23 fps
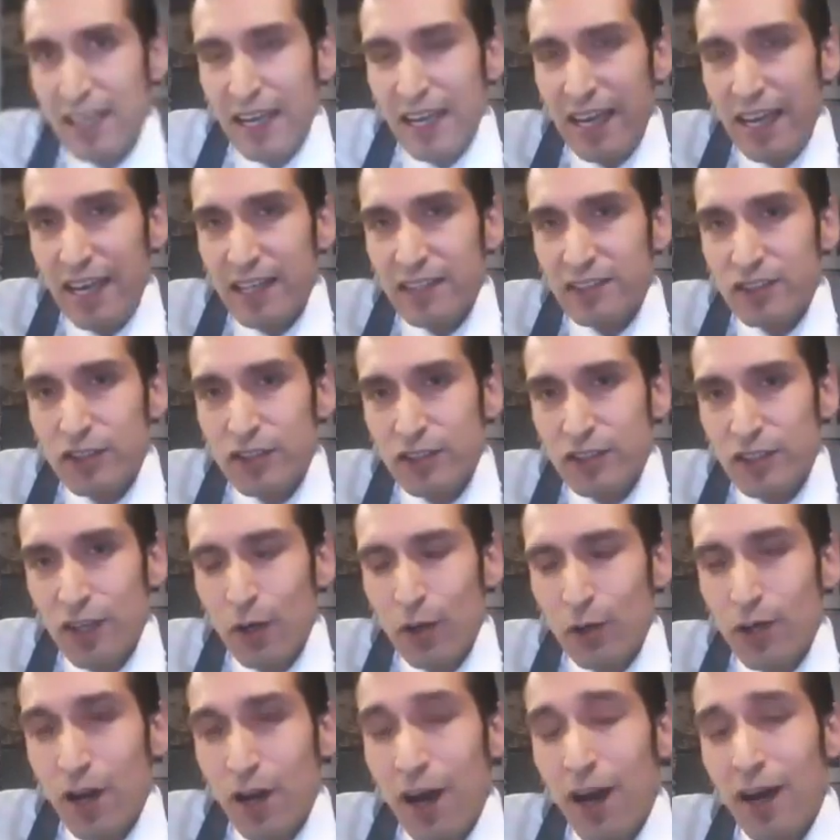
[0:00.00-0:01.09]
And
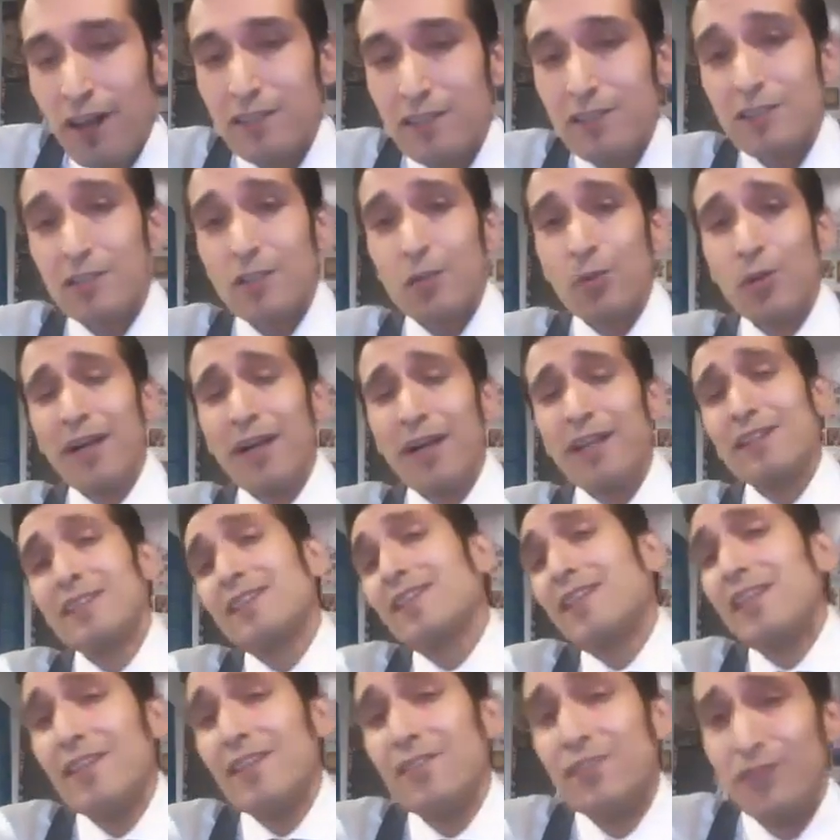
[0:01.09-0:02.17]
so
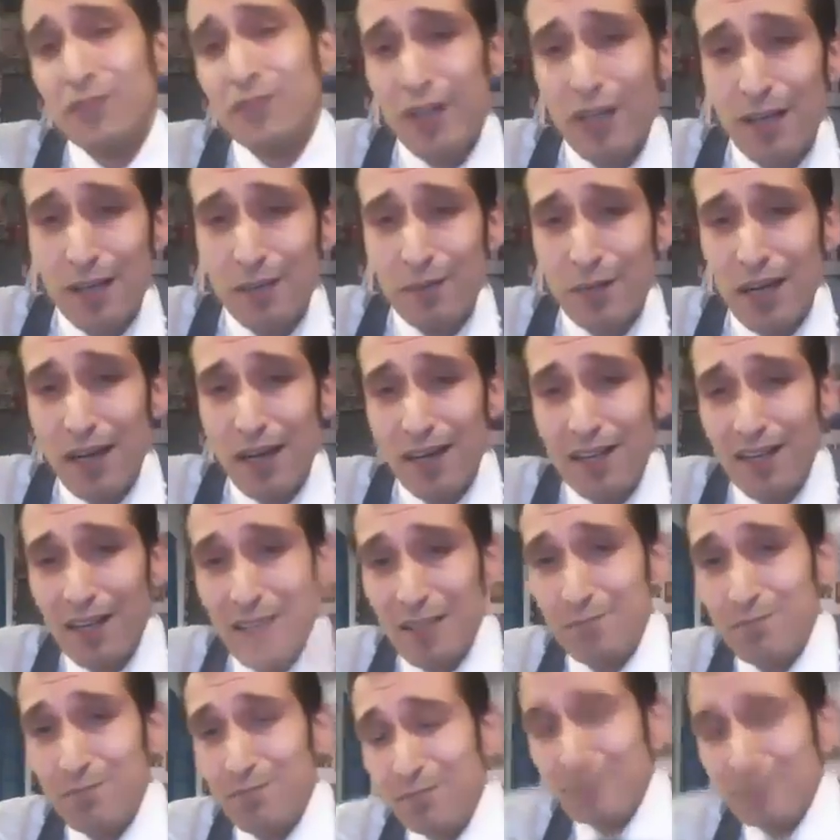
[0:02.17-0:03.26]
consequently
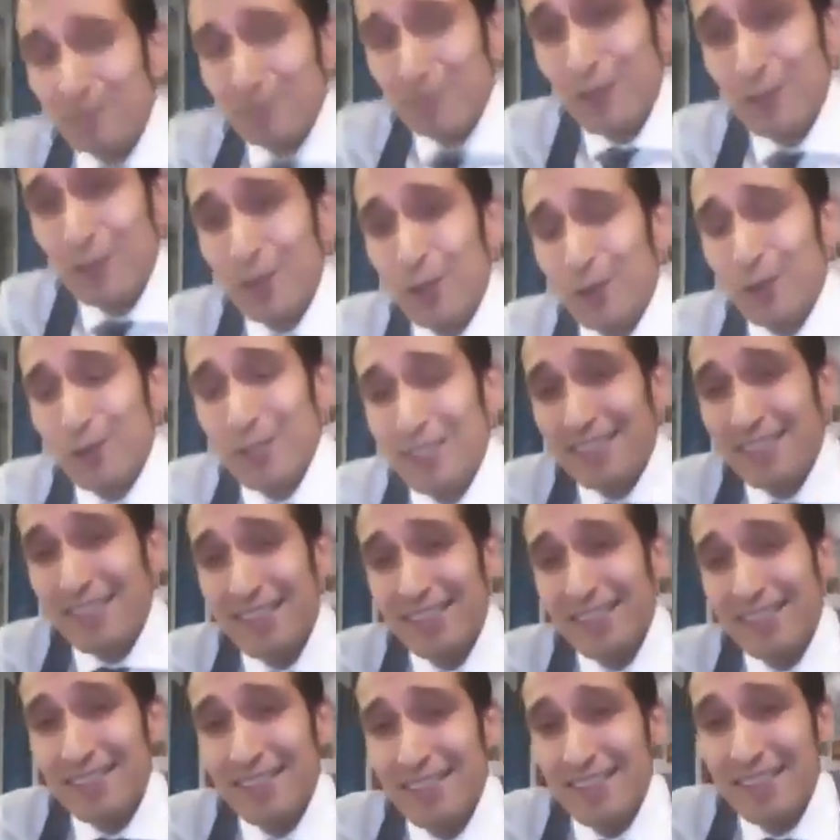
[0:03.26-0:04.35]
from,
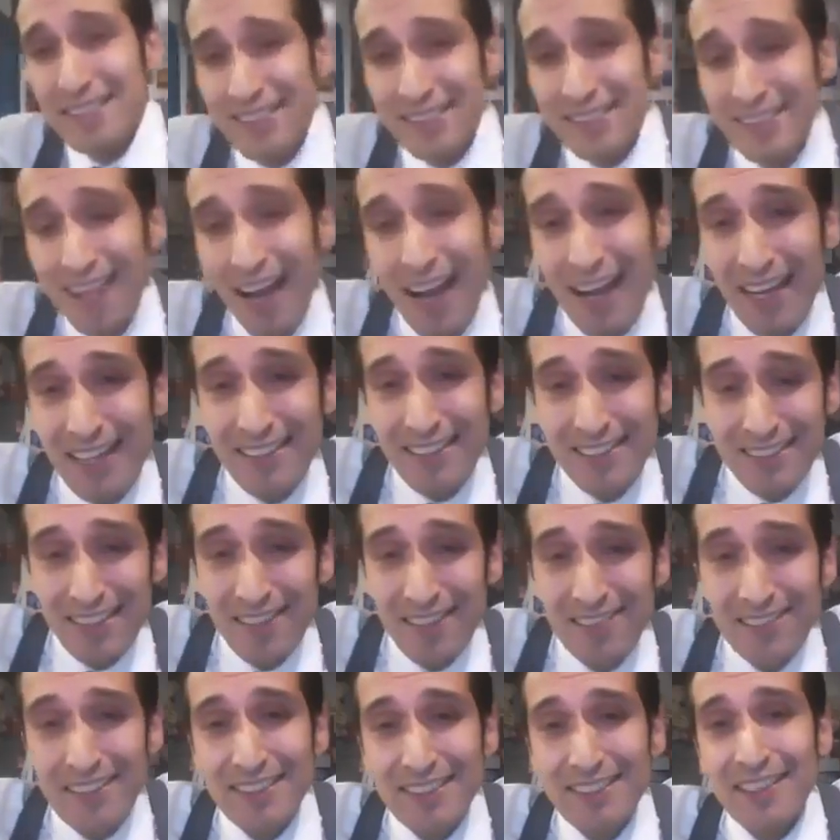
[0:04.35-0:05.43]
this night,
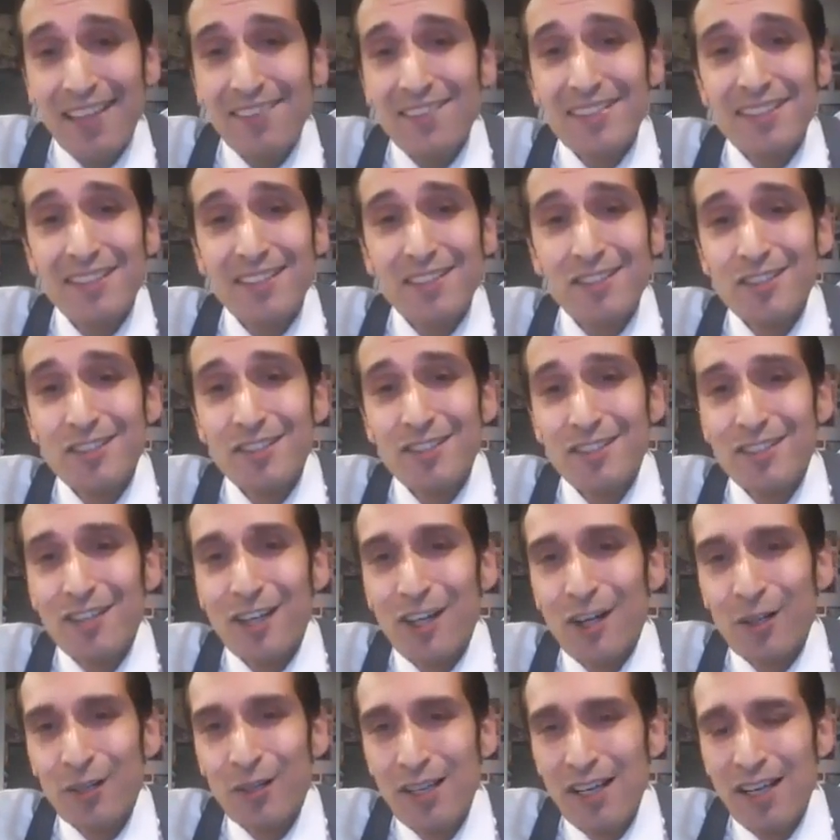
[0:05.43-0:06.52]
77 years
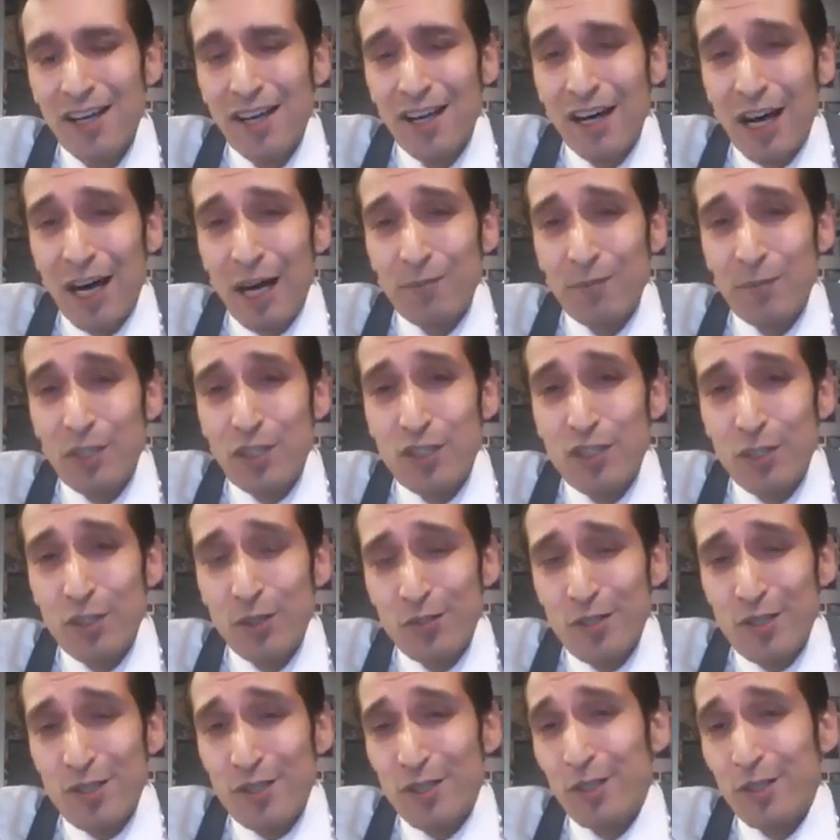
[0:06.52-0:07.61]
ago, the
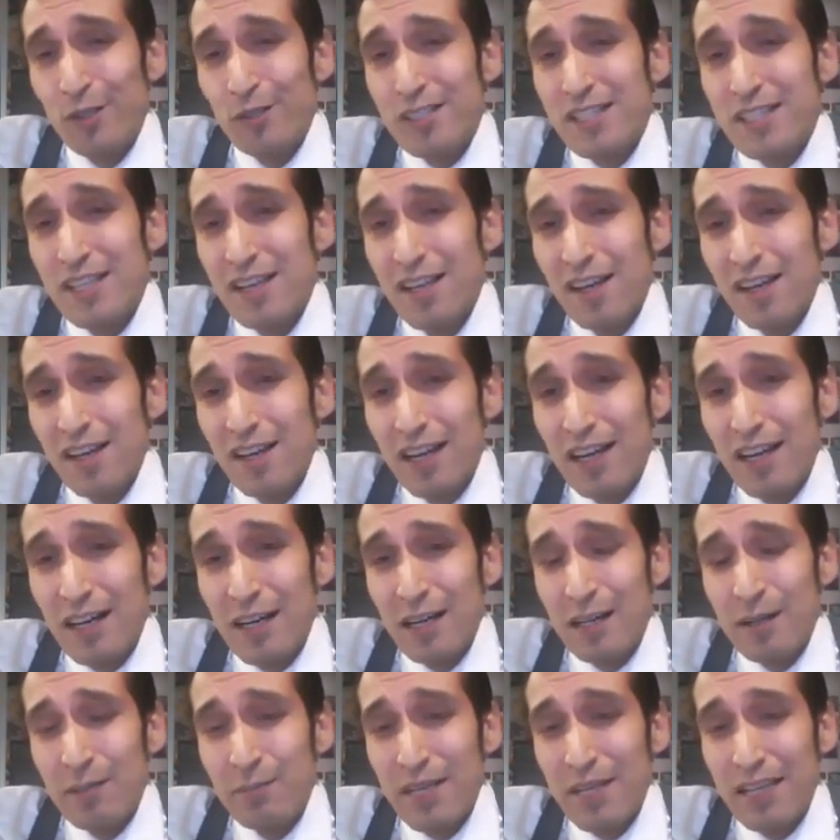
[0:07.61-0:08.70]
Zoot suit,
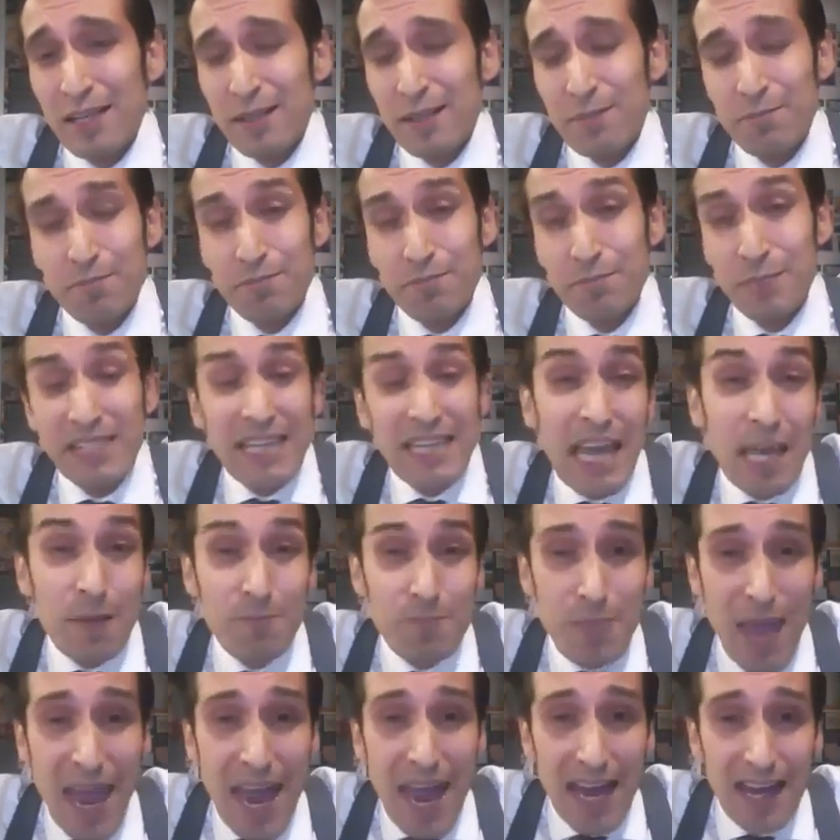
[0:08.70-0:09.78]
it became
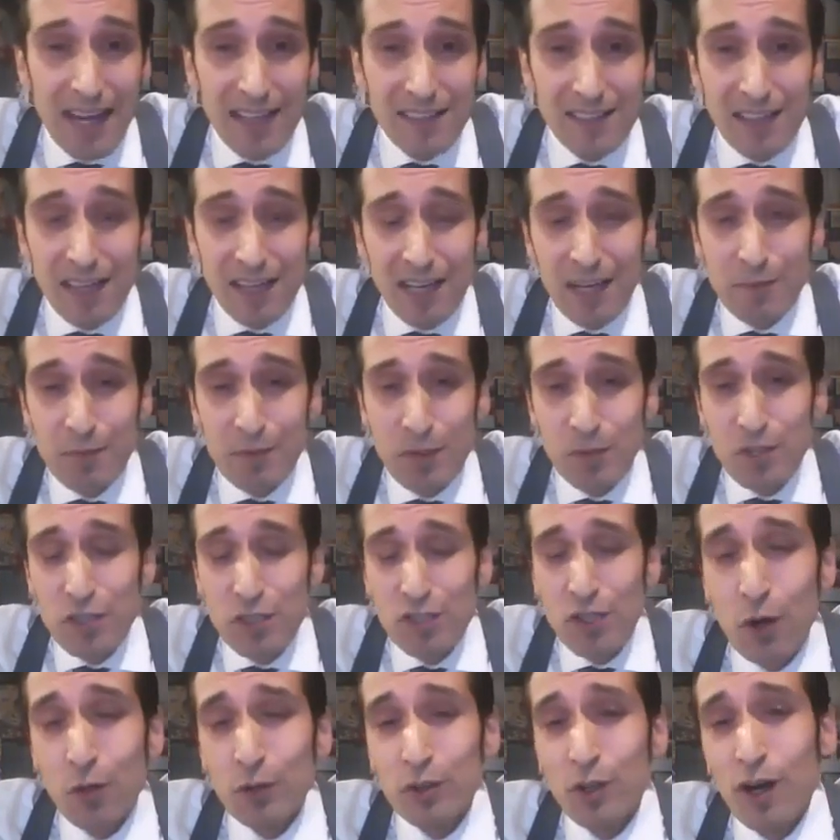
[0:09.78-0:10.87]
banned. It was
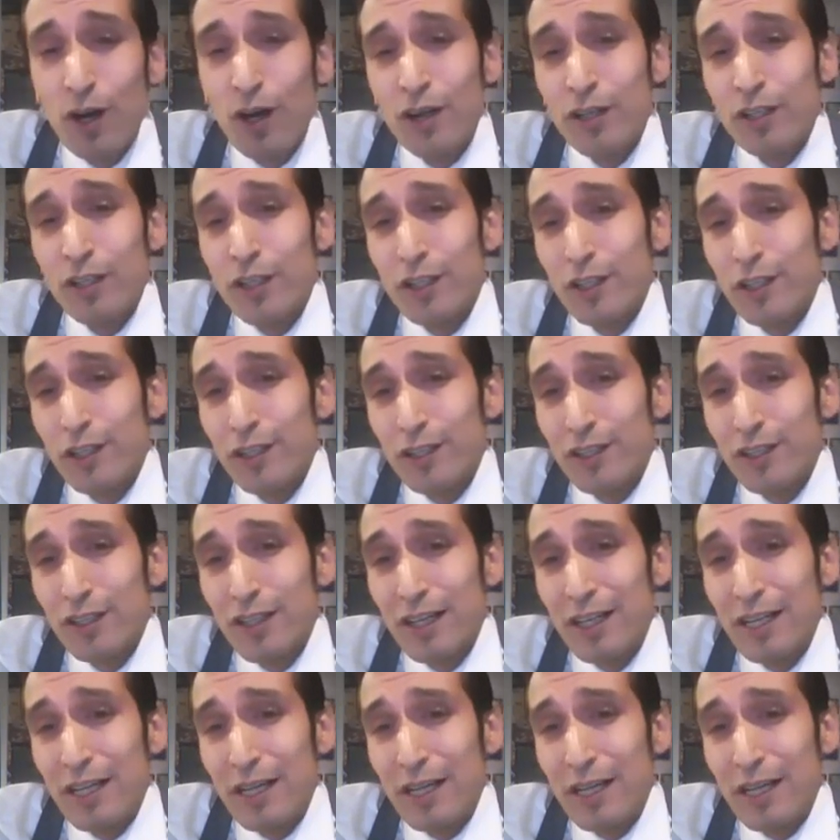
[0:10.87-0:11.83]
longer,